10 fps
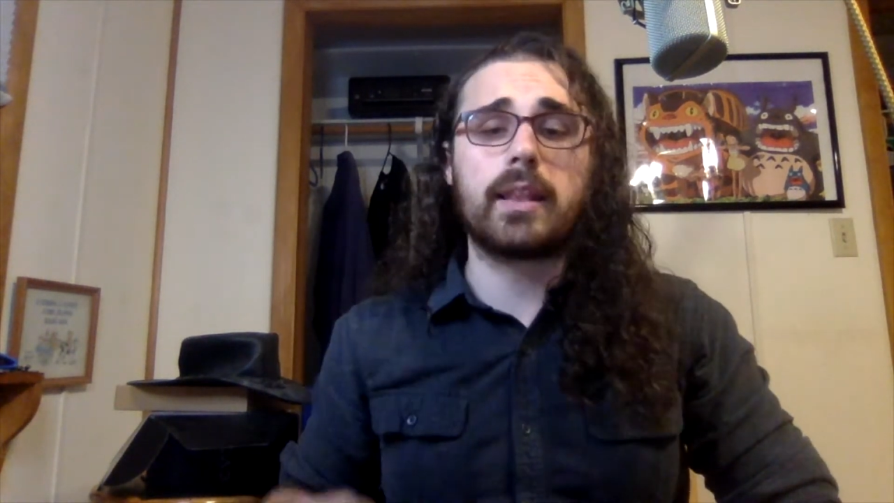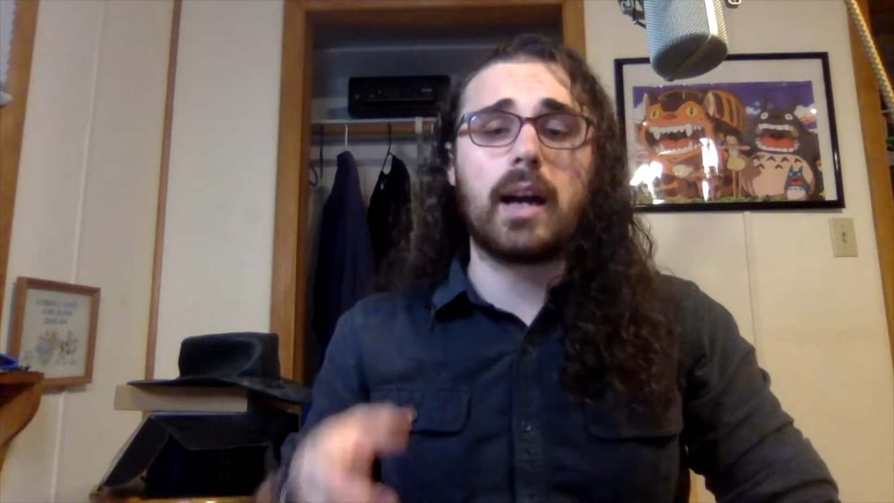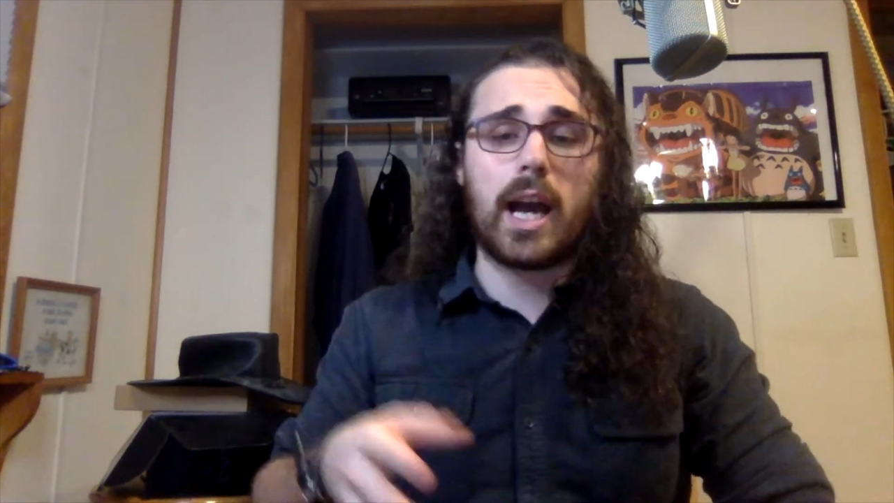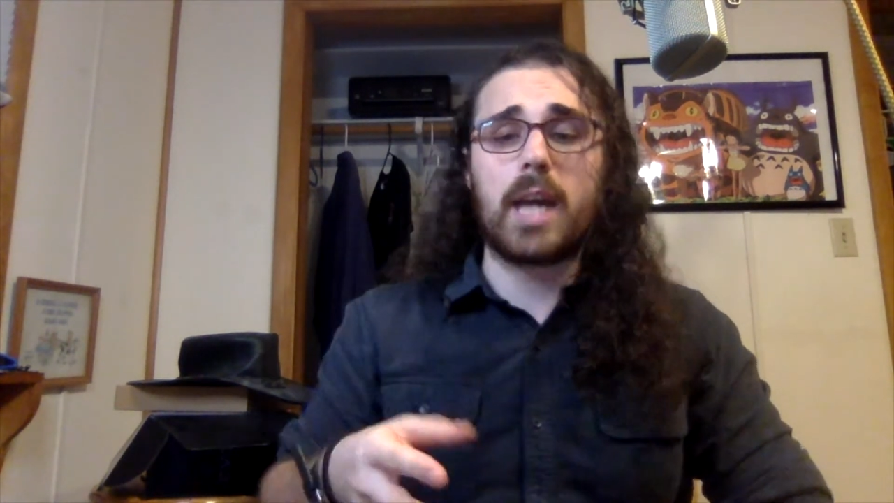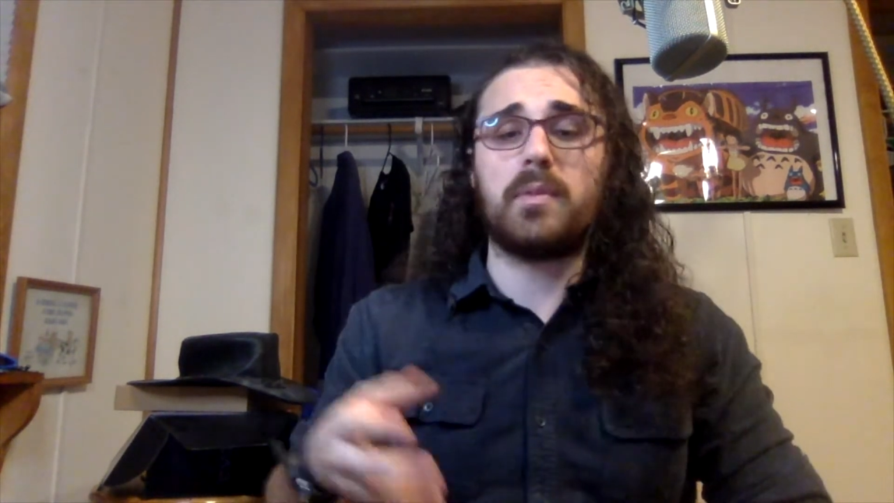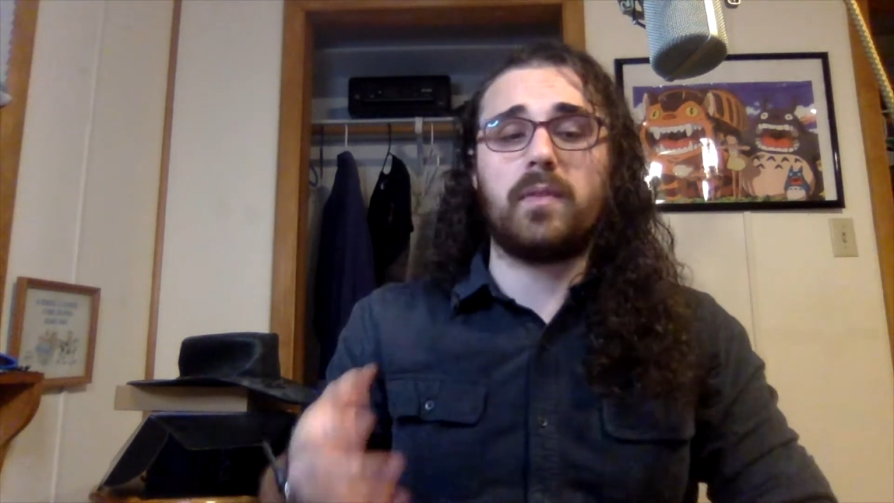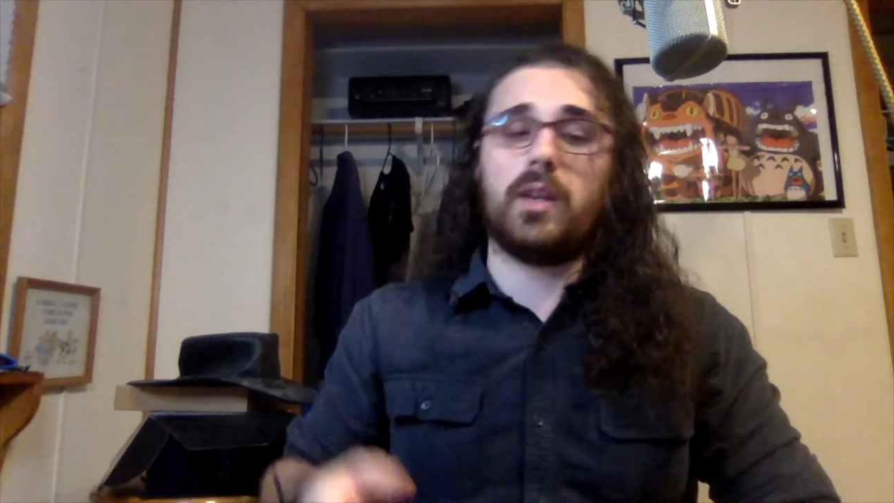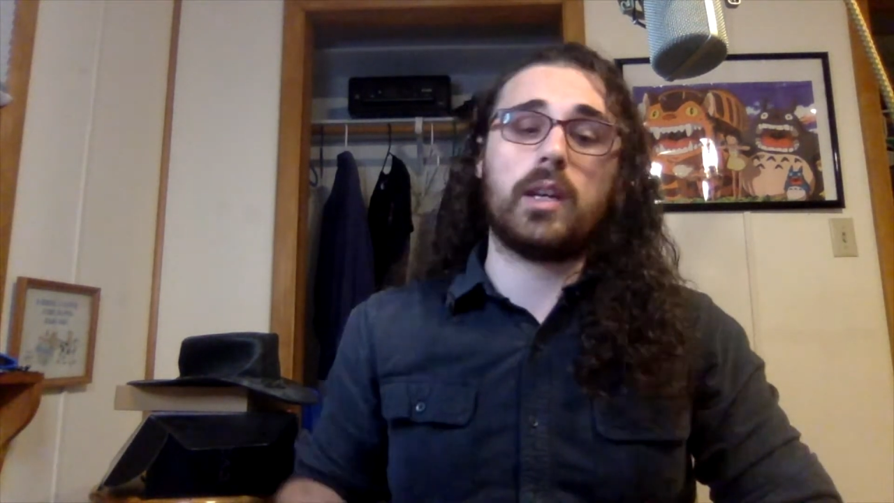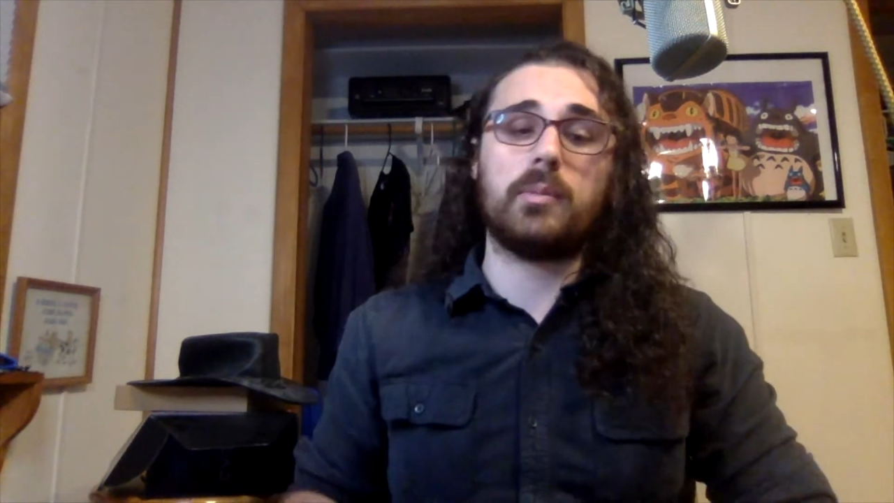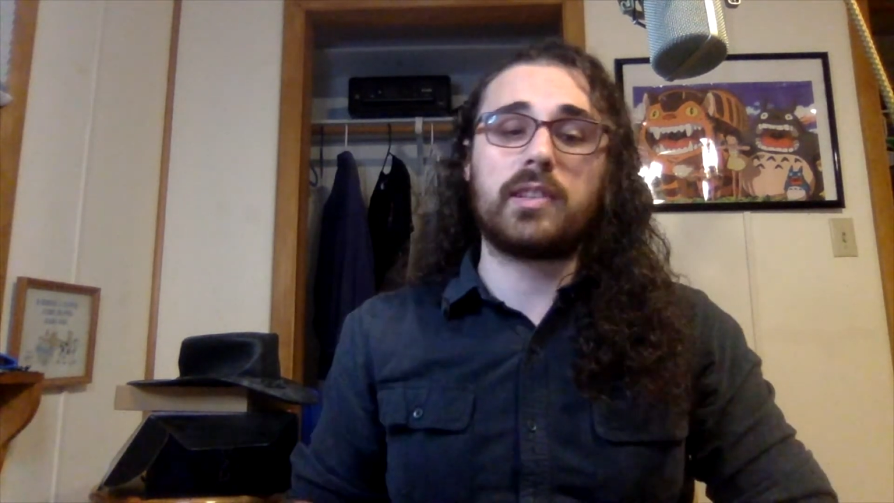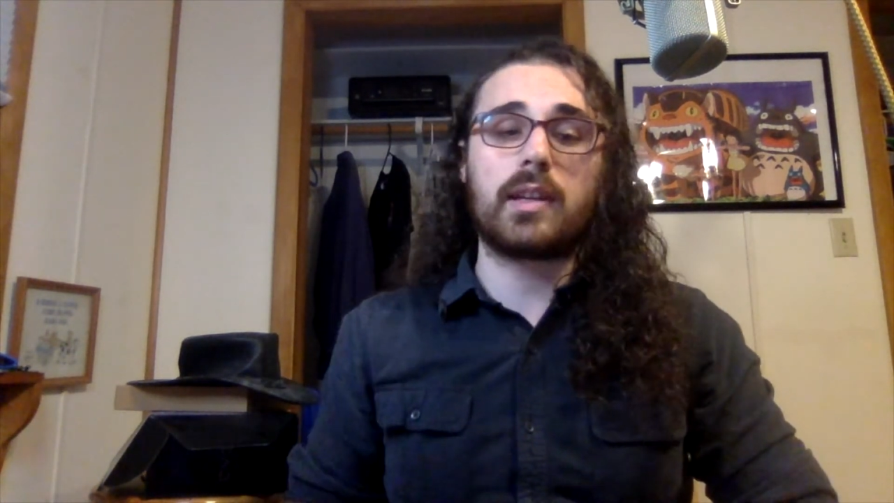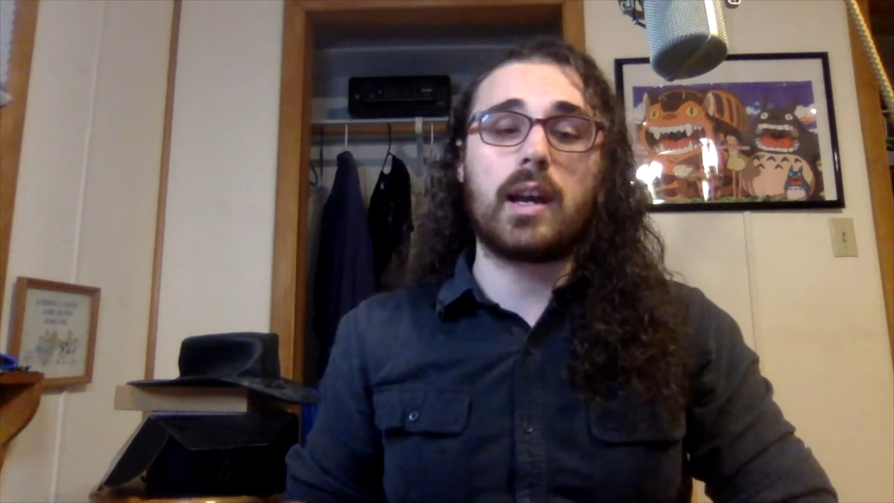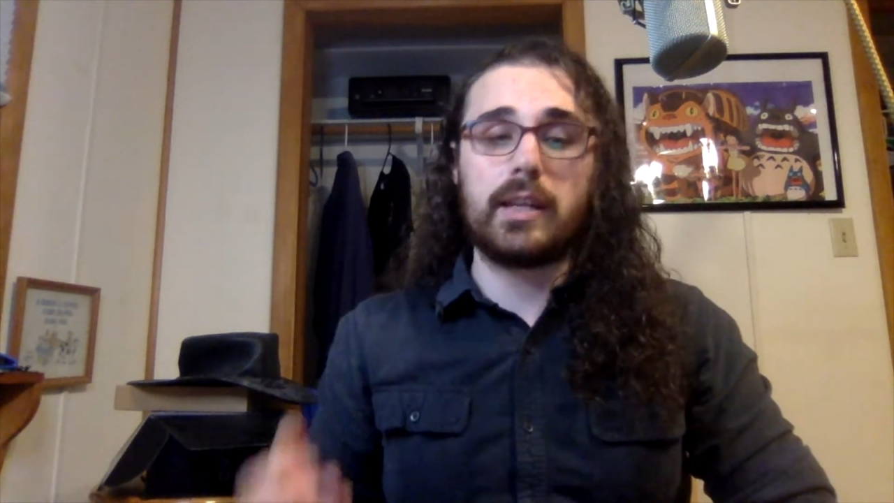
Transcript: the I am a video game isekai